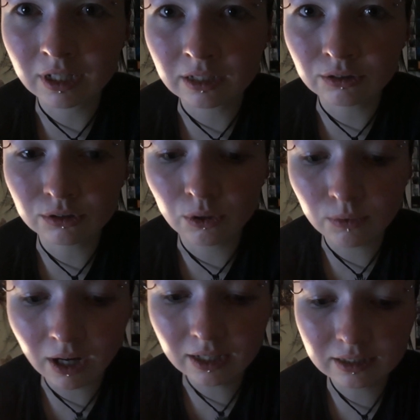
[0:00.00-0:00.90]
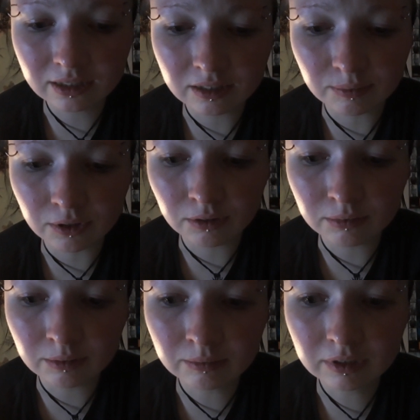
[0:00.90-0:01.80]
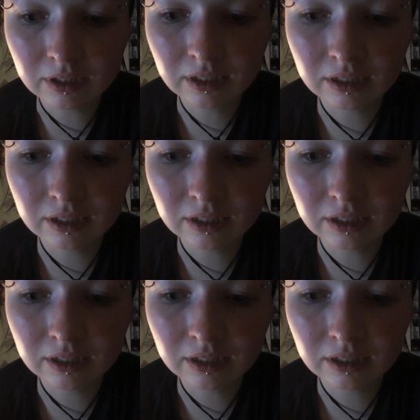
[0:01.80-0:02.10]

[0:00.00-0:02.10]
I don't know why it is a problem.